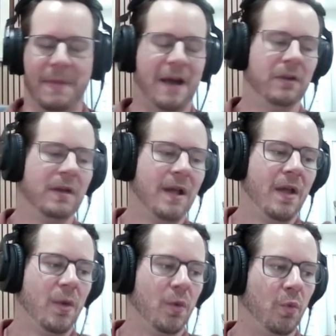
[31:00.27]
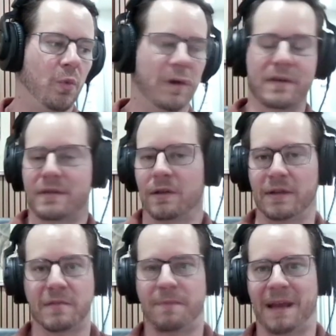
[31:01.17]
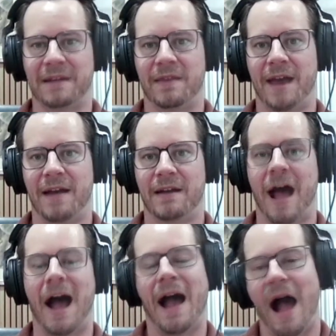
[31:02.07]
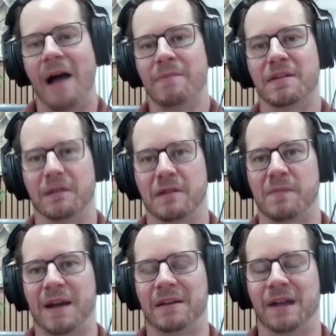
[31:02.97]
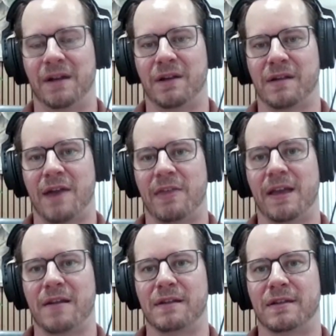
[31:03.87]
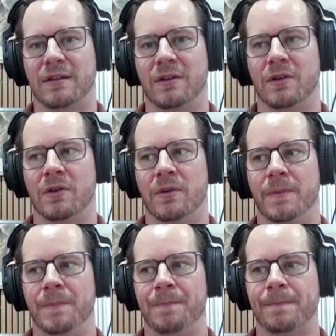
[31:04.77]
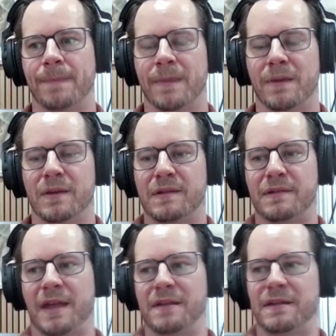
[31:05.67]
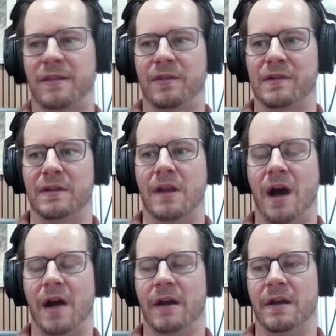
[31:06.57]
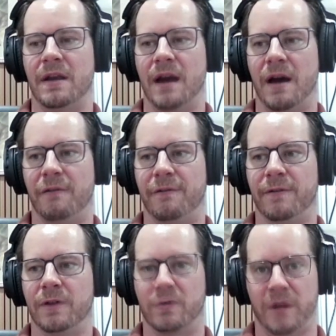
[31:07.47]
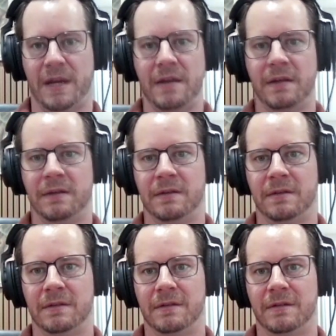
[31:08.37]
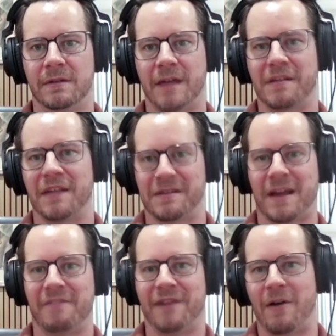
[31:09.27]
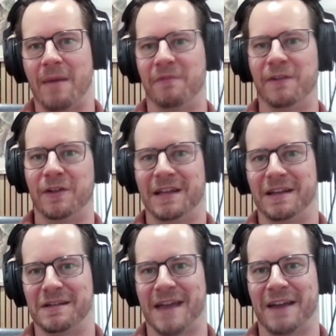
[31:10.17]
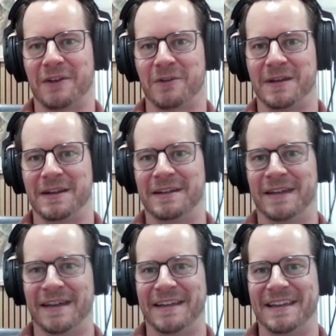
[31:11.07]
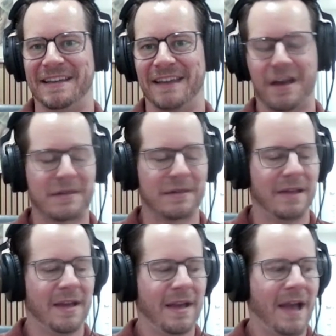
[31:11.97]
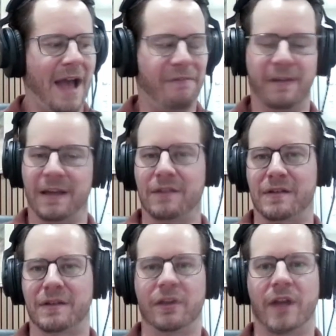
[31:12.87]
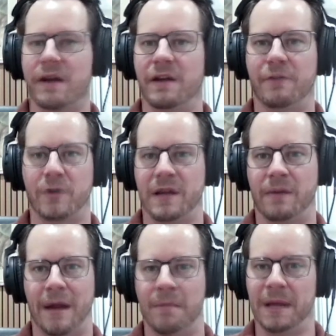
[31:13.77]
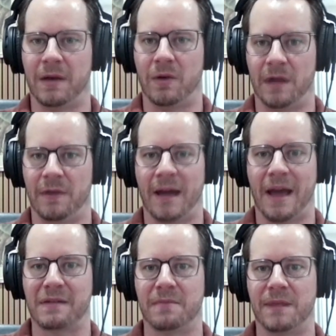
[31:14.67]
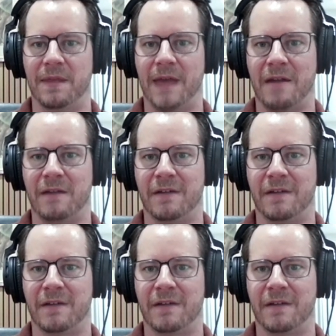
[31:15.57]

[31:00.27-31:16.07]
about. We're still expecting that. I'm still expecting it, because I think I still sense that there's not enough greed. That's kind of how I'm feeling it, is that greed index. I feel like there's still not enough greed around Bitcoin. There hasn't been that